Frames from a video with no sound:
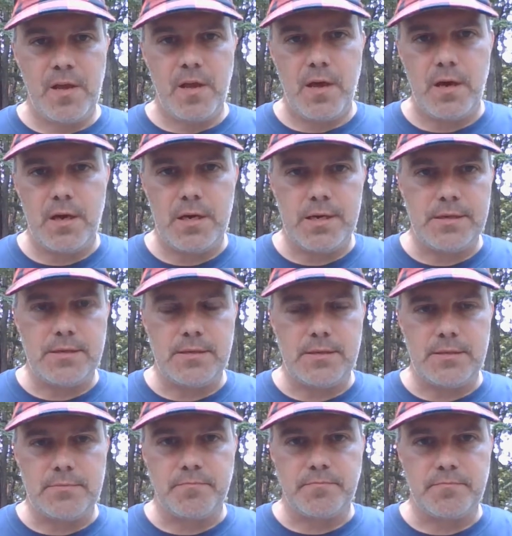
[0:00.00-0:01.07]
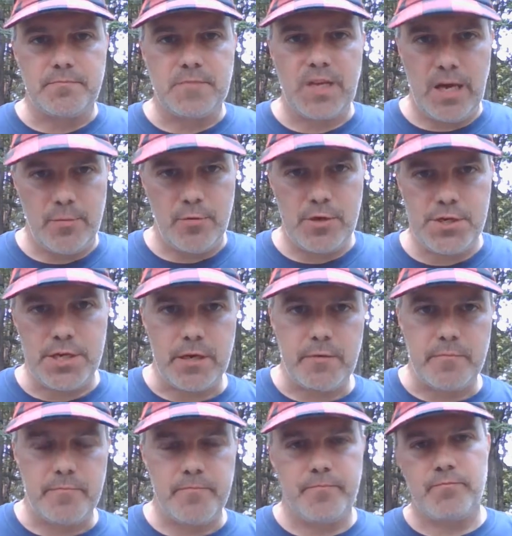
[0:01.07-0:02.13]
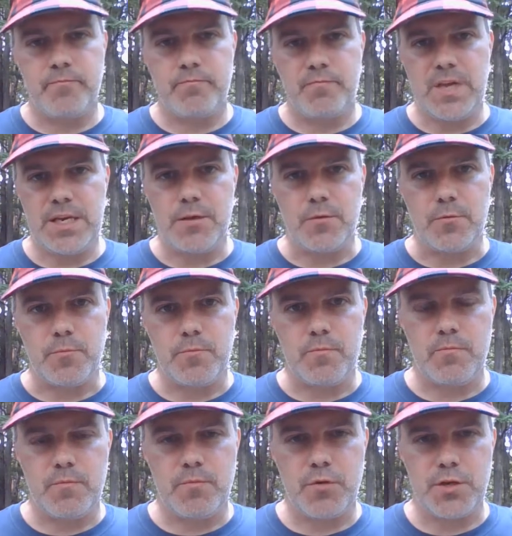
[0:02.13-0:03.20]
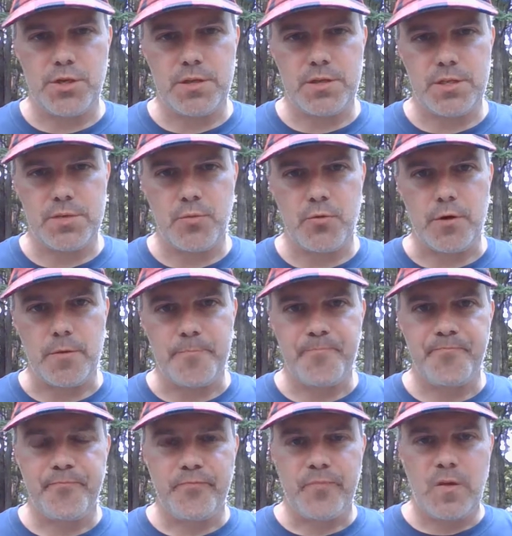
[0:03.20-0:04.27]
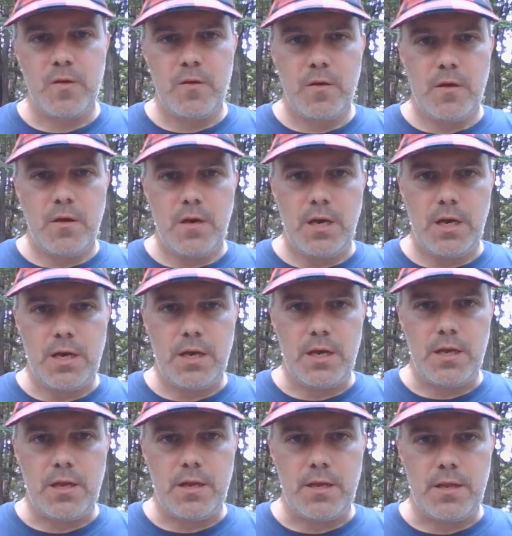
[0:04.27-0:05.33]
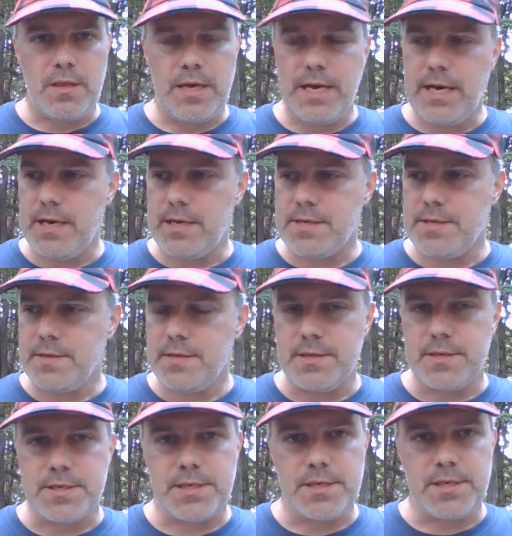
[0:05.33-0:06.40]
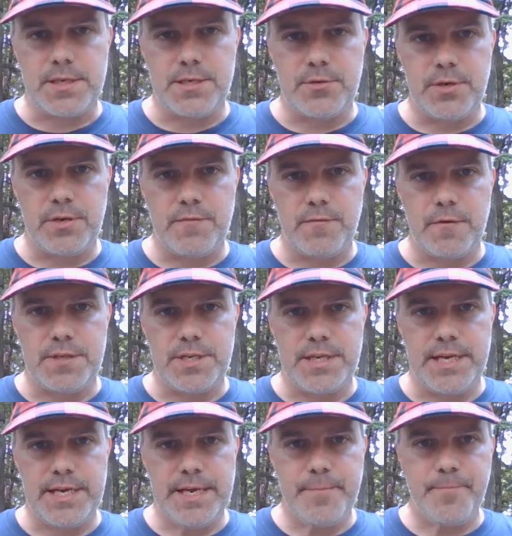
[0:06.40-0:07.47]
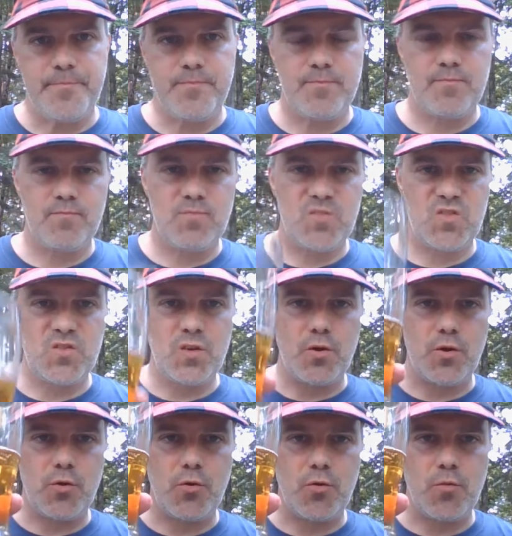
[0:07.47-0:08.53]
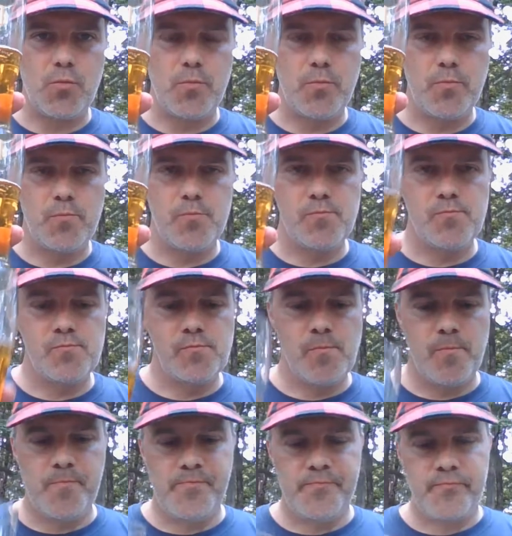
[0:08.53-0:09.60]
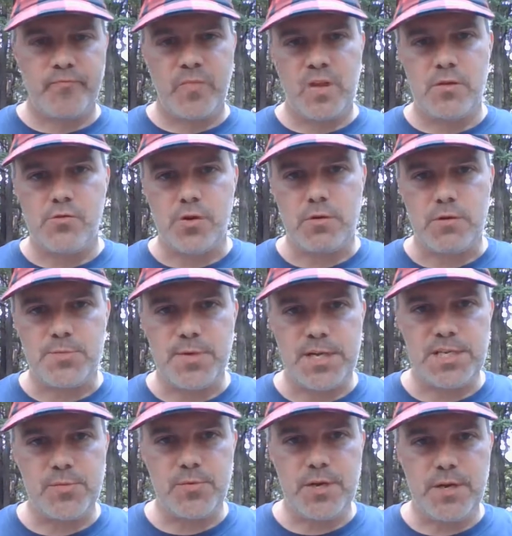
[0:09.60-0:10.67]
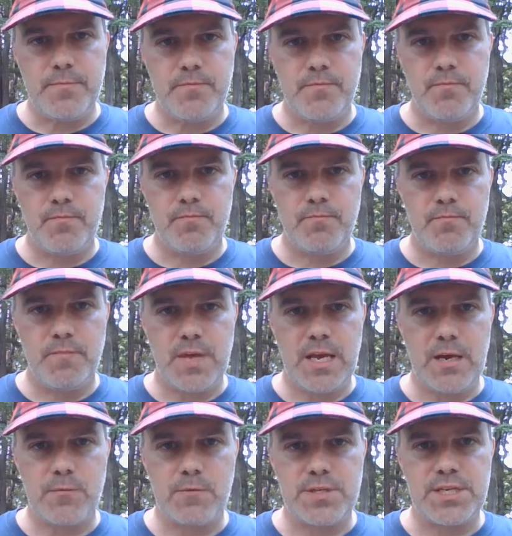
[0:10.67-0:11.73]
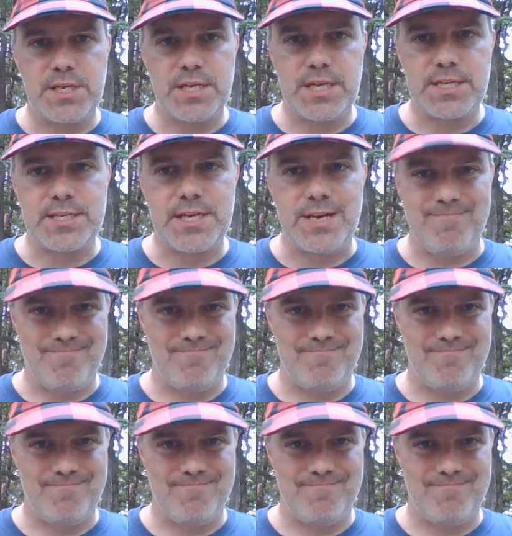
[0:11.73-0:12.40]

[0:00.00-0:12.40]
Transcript: I appreciate it. Thank you. Appreciate the support. And that is going to do it for today. So drink responsibly, and we'll see you next time.